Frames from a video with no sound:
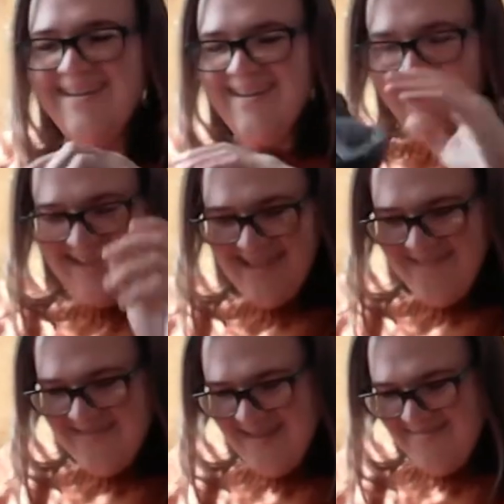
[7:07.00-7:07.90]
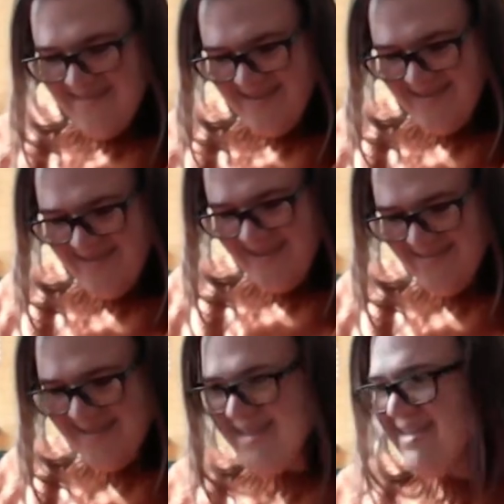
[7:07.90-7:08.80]
I love them though. I
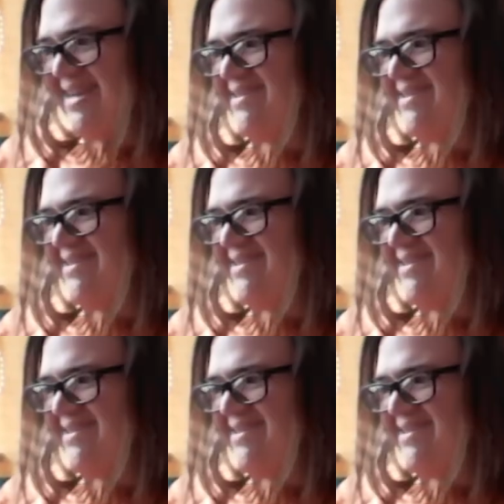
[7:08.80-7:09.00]
really